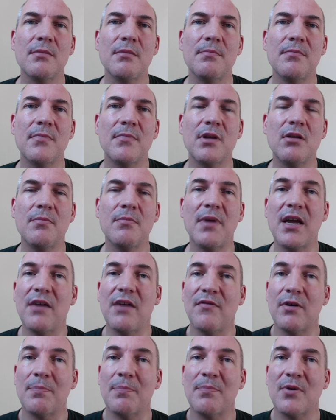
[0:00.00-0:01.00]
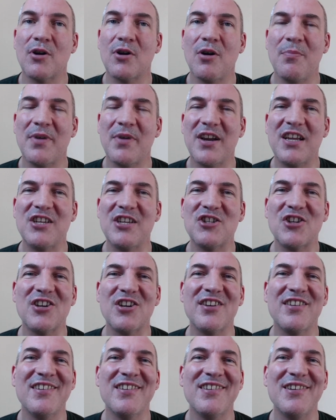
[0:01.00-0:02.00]
You may have a combination
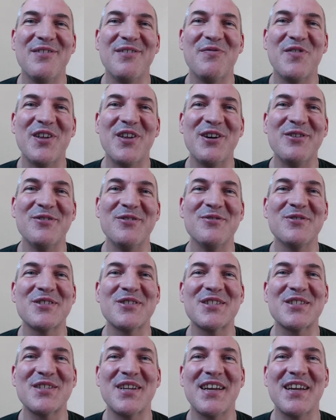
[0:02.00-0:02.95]
of those.